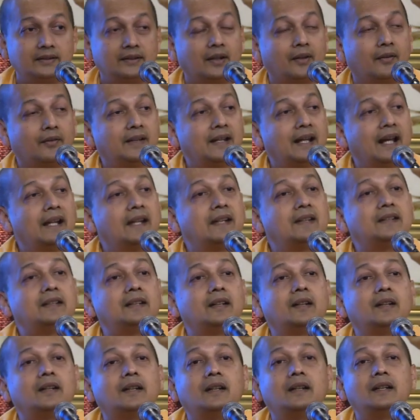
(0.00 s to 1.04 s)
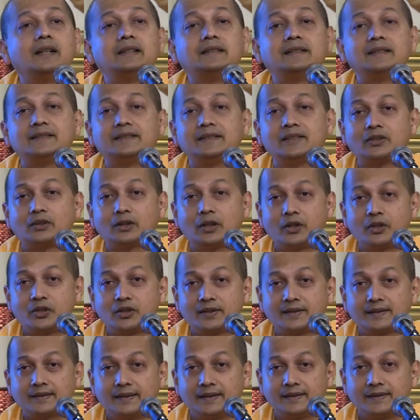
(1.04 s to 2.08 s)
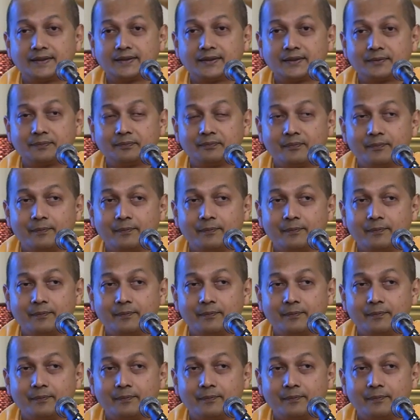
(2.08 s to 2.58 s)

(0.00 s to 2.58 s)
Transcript: The reality underneath is this consciousness.